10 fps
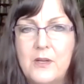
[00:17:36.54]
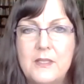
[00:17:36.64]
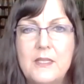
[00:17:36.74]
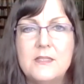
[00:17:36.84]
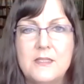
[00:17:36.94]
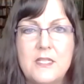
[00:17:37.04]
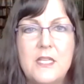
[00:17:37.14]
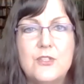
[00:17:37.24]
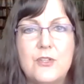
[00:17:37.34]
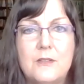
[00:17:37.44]
is a
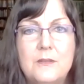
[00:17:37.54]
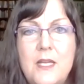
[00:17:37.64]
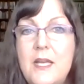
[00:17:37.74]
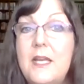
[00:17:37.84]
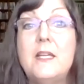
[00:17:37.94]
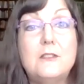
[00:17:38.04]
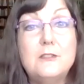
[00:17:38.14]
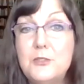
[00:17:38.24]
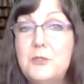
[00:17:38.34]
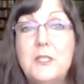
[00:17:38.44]
teacher,
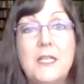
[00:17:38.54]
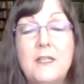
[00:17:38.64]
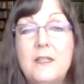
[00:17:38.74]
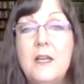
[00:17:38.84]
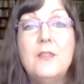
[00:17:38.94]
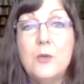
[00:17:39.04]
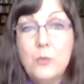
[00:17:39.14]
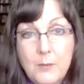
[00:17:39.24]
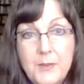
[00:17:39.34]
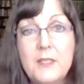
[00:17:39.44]
including the
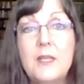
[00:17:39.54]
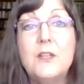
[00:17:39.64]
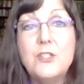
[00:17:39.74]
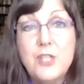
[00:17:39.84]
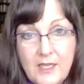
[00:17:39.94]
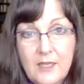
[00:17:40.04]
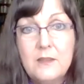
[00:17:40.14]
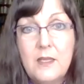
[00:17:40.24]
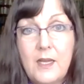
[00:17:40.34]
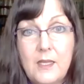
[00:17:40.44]
woman in the checkout
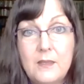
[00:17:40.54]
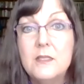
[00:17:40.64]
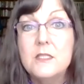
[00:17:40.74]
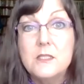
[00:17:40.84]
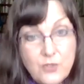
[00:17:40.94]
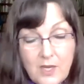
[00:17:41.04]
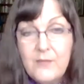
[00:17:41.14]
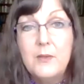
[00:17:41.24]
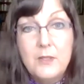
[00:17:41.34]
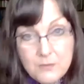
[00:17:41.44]
line that is
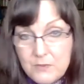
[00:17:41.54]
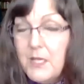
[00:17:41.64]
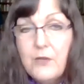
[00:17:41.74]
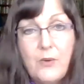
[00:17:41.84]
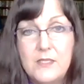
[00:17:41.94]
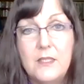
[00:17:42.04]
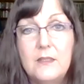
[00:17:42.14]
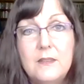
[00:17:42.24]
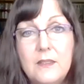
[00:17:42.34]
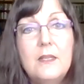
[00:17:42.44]
driving me crazy.
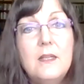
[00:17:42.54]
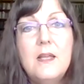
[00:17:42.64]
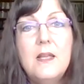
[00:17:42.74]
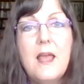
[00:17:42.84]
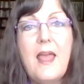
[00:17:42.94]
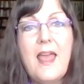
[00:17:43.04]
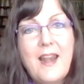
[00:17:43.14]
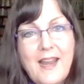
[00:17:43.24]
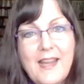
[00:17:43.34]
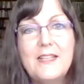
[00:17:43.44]
And
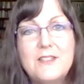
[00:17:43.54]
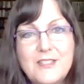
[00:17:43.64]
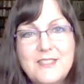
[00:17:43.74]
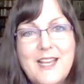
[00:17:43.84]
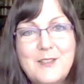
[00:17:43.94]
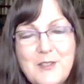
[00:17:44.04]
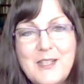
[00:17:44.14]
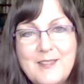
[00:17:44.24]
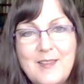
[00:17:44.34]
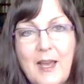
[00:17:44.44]
I get to take a
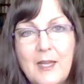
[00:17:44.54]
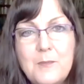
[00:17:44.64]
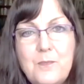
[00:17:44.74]
look at that